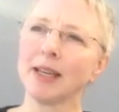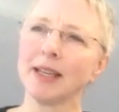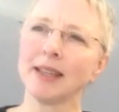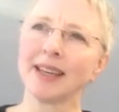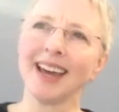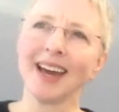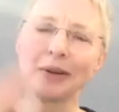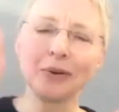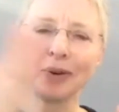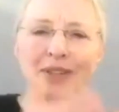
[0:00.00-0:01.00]

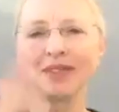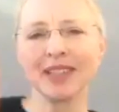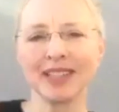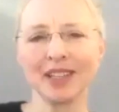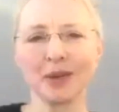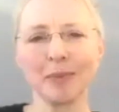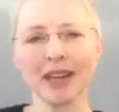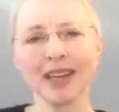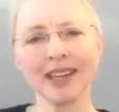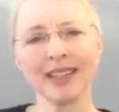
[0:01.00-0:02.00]
categories of
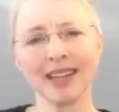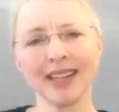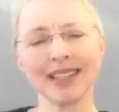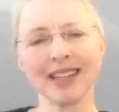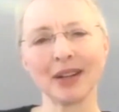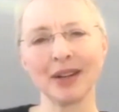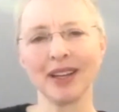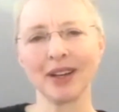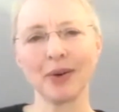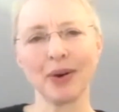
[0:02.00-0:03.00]
decision-making in dancing
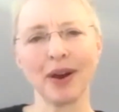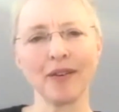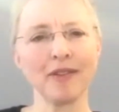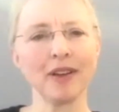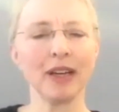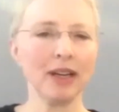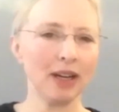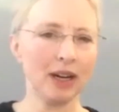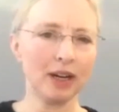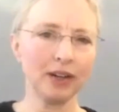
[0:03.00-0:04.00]
and choreography
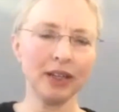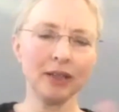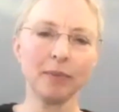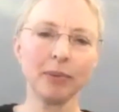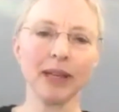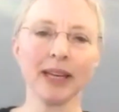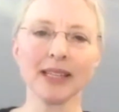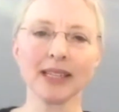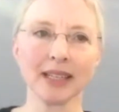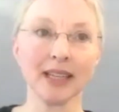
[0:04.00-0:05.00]
are in
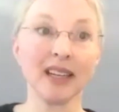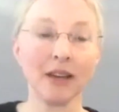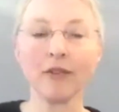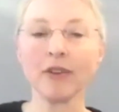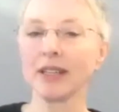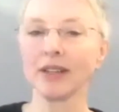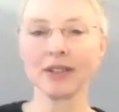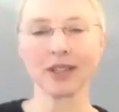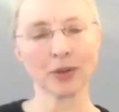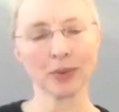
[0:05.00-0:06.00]
place in every single
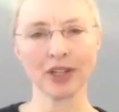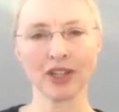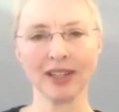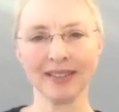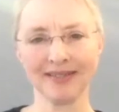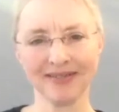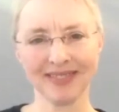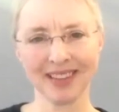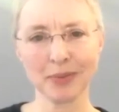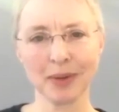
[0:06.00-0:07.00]
situation,
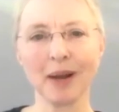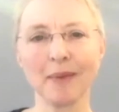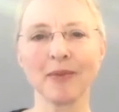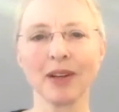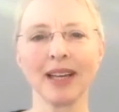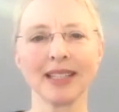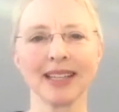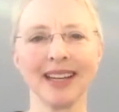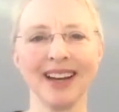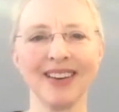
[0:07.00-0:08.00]
is what I'm realizing
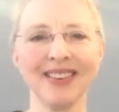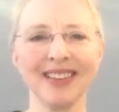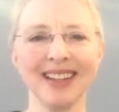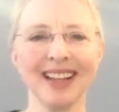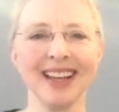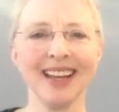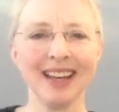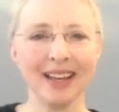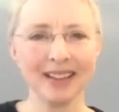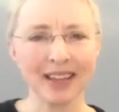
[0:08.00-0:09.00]
now.
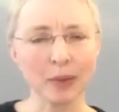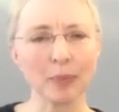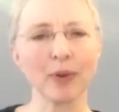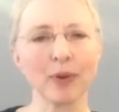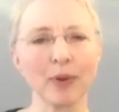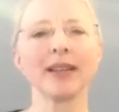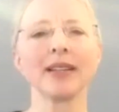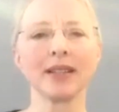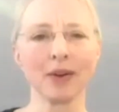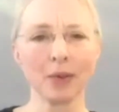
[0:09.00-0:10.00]
And that the
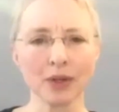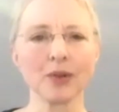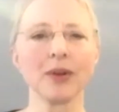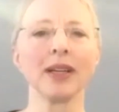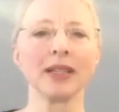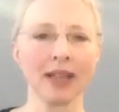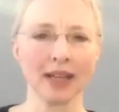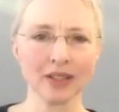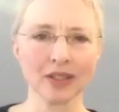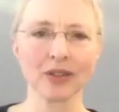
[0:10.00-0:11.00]
practice that we're doing as
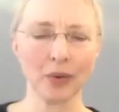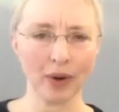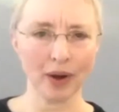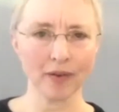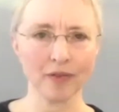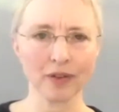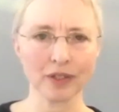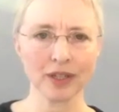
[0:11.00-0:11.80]
dancers and choreographers